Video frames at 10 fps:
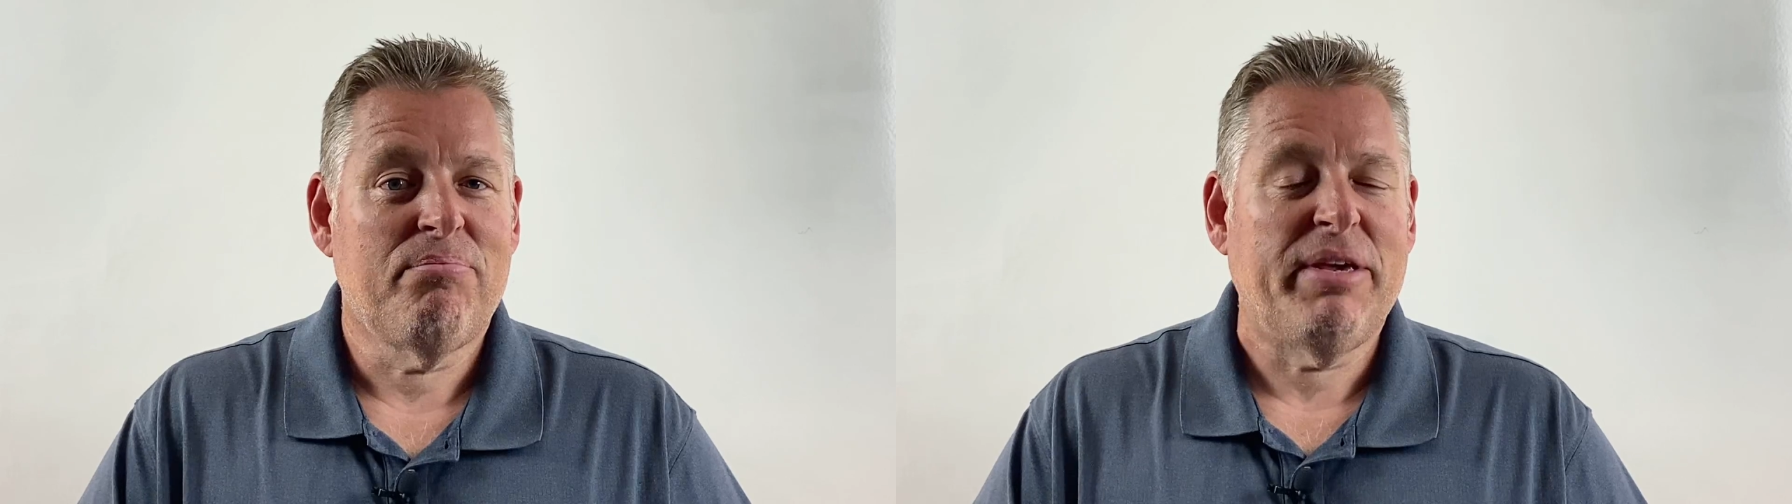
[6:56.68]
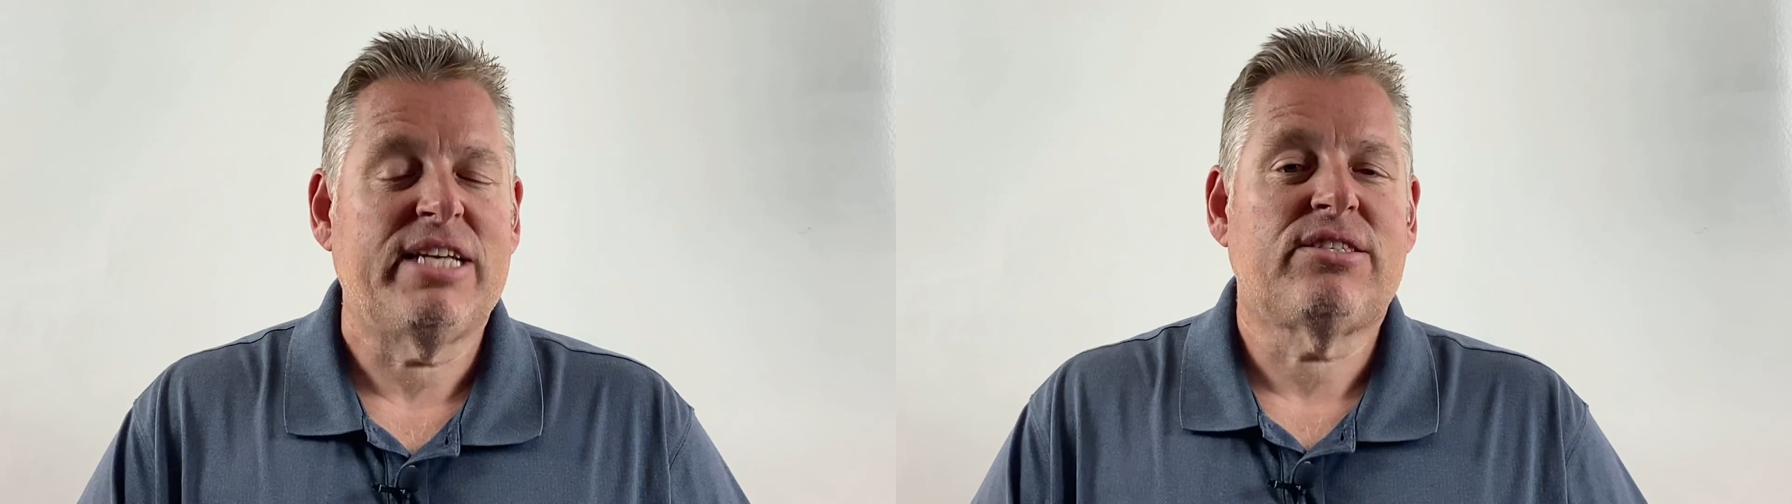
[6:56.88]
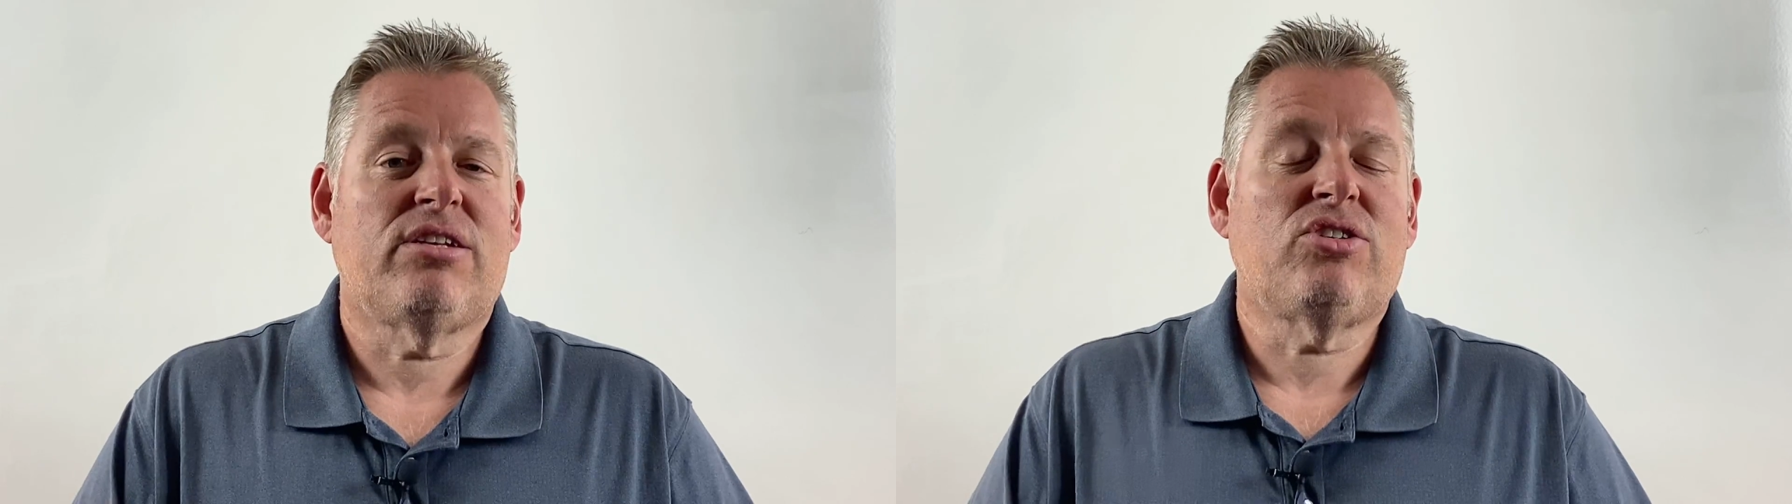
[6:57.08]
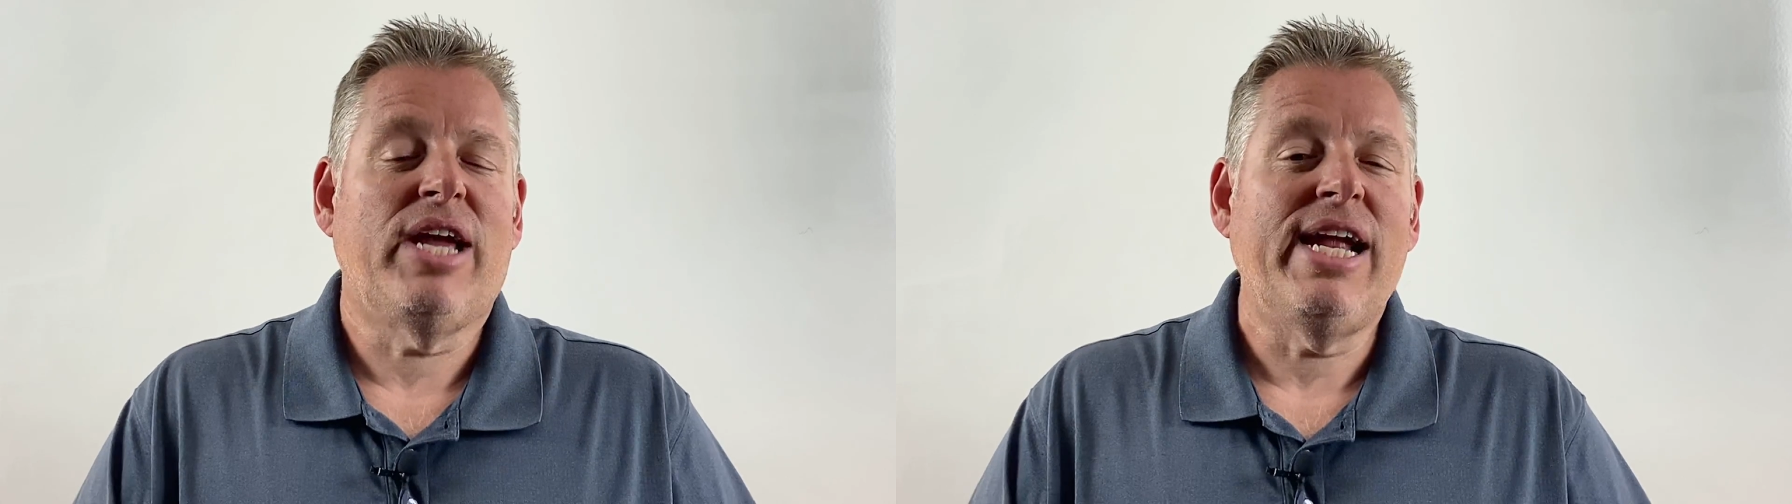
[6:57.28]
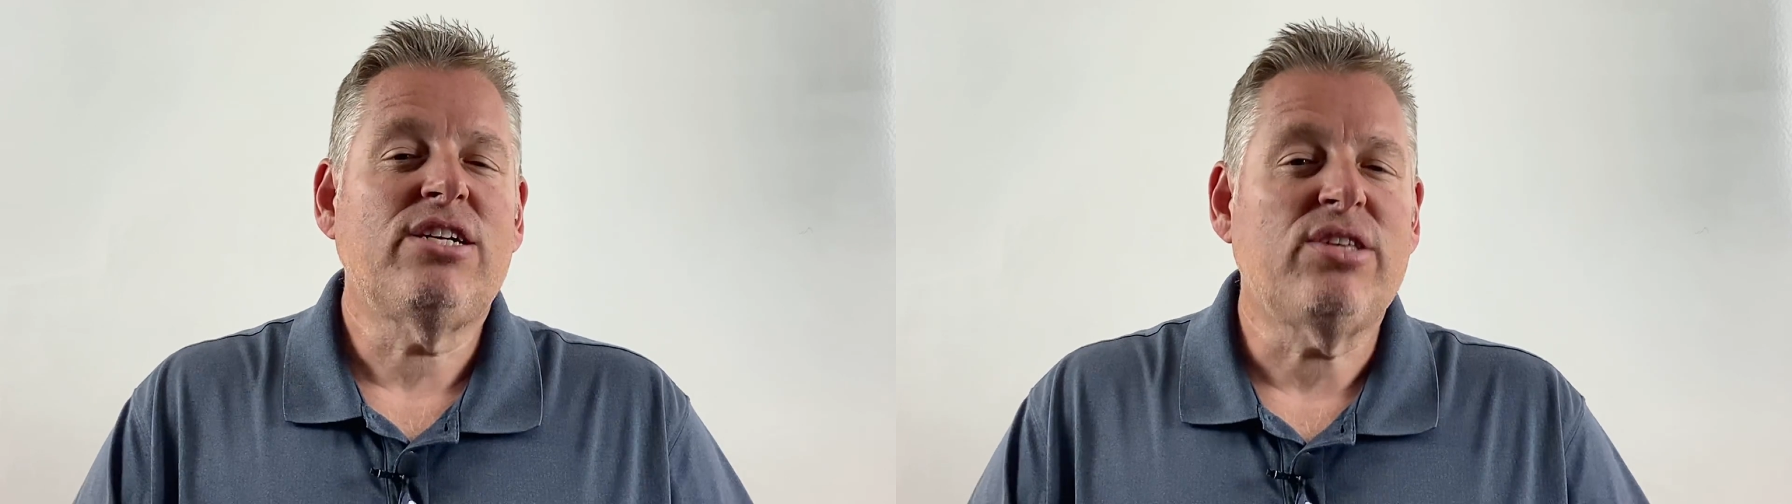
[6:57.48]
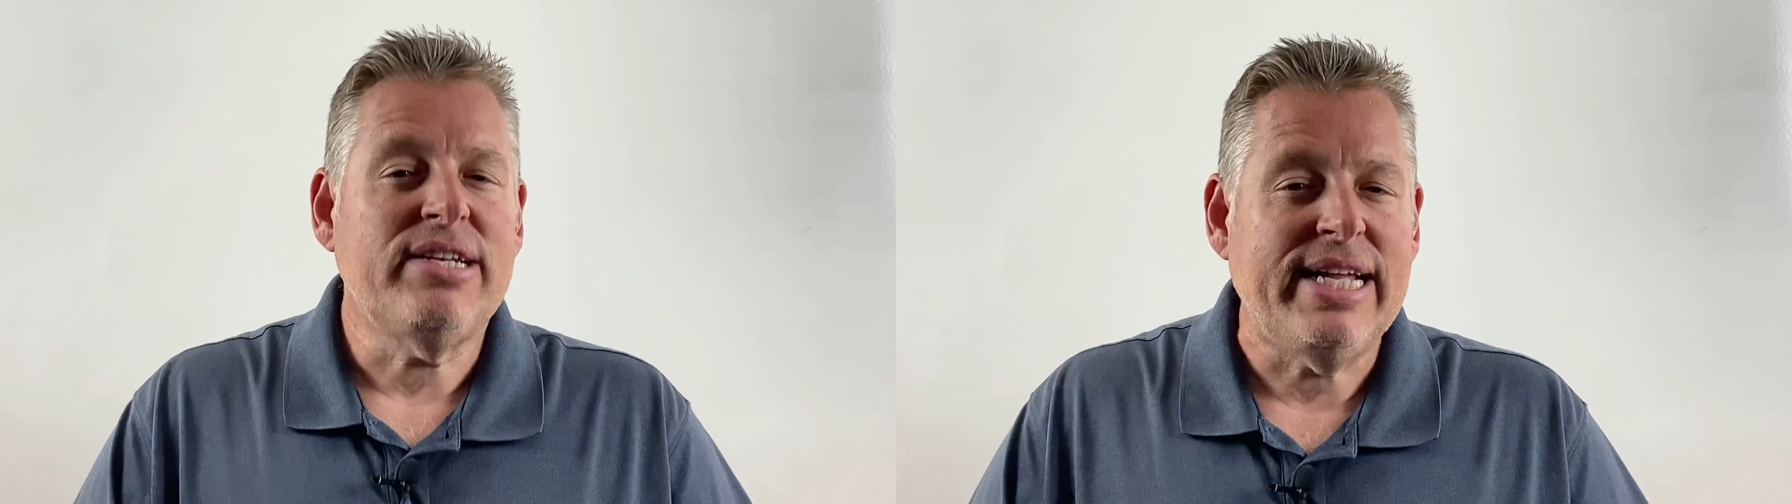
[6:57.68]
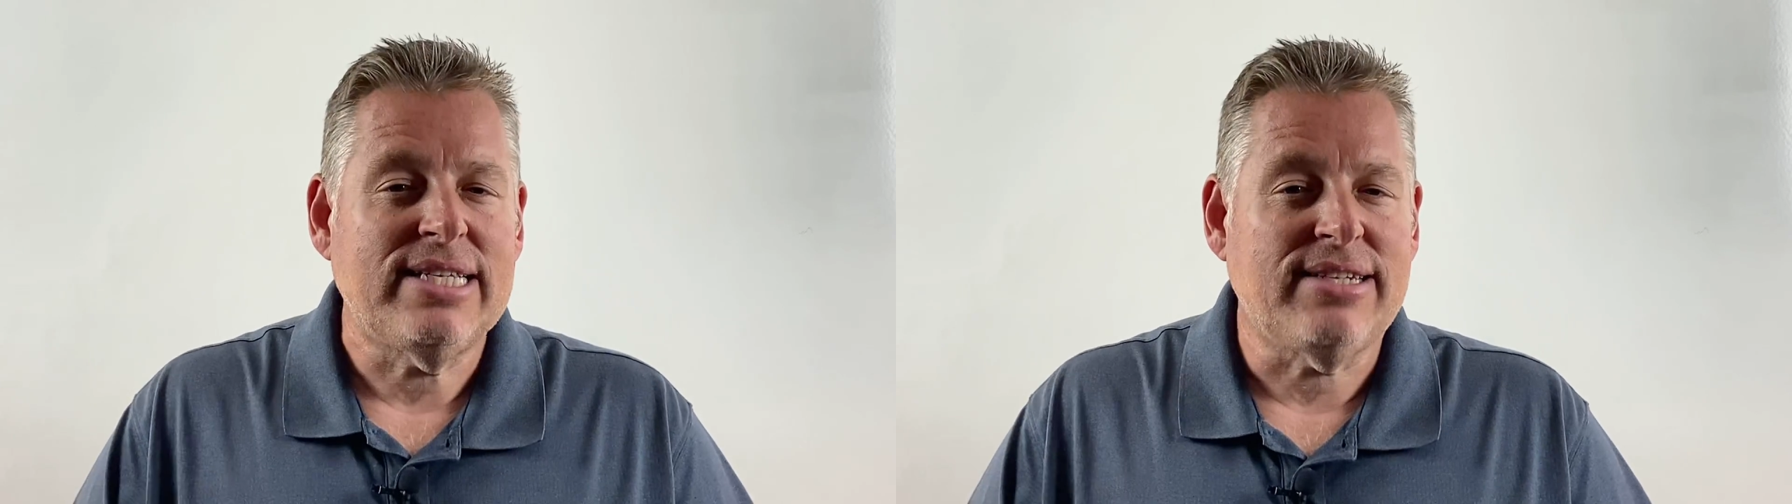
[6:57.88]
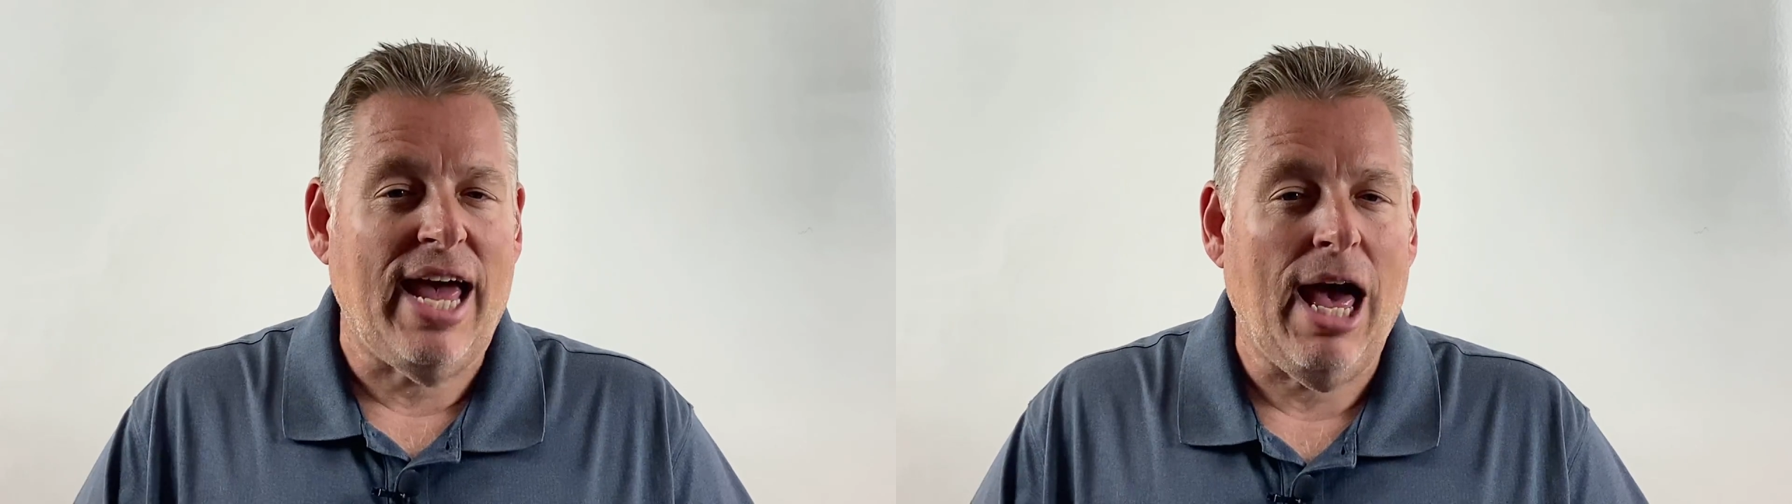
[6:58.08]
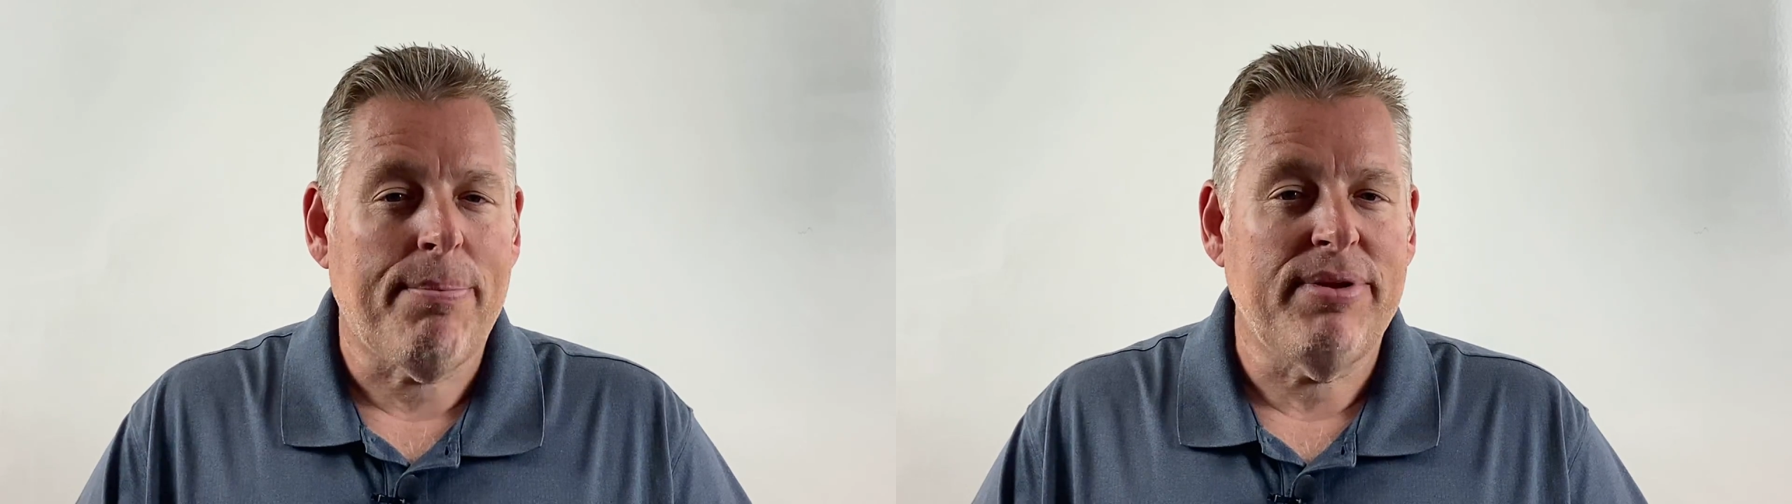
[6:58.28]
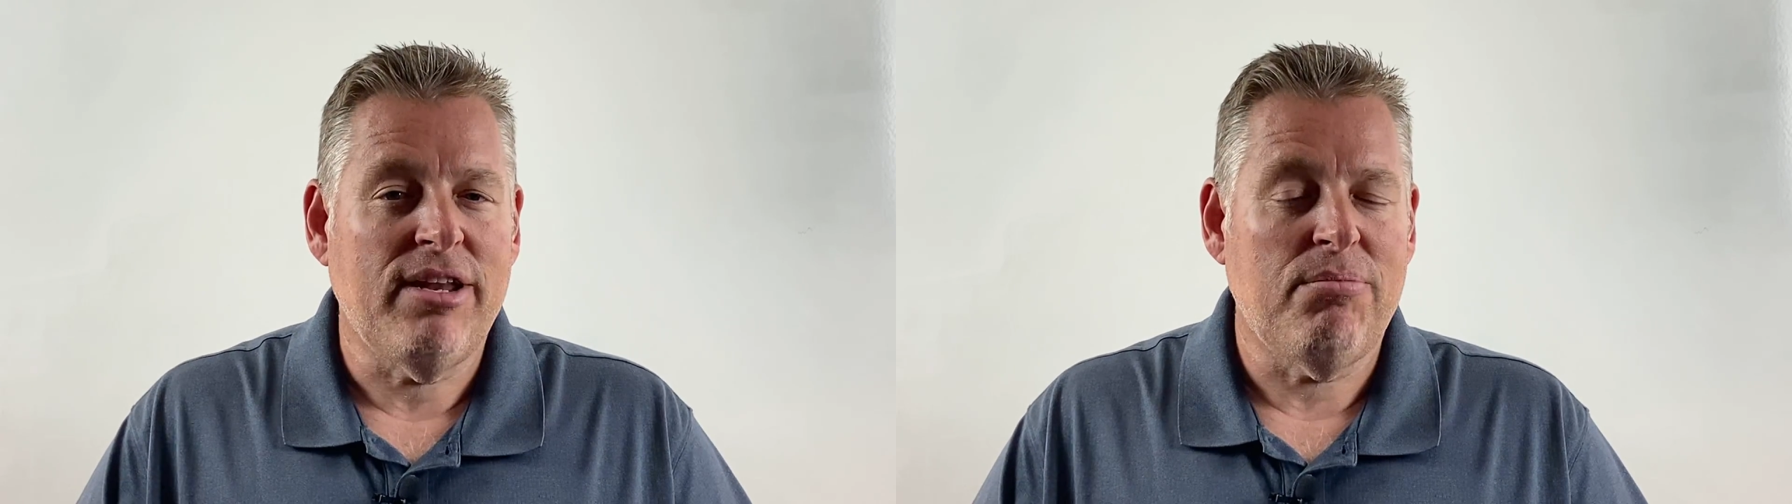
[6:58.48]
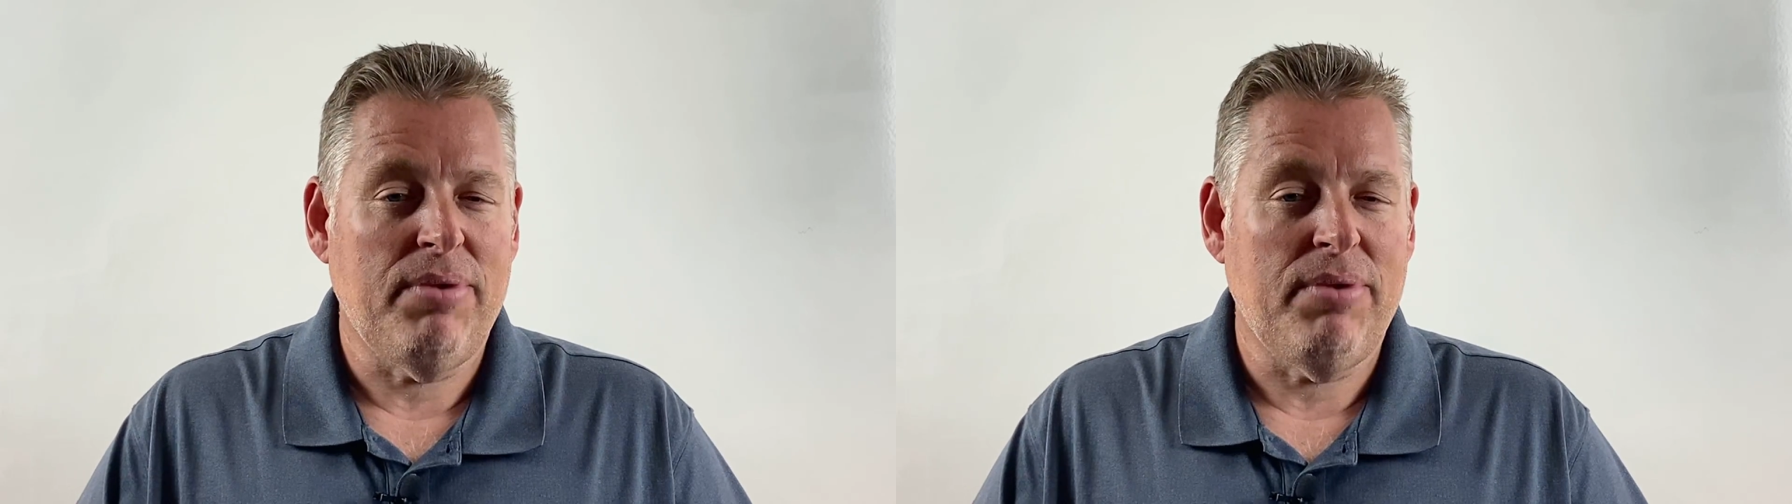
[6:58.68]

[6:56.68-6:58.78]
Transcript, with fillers: Because the change that needs to happen in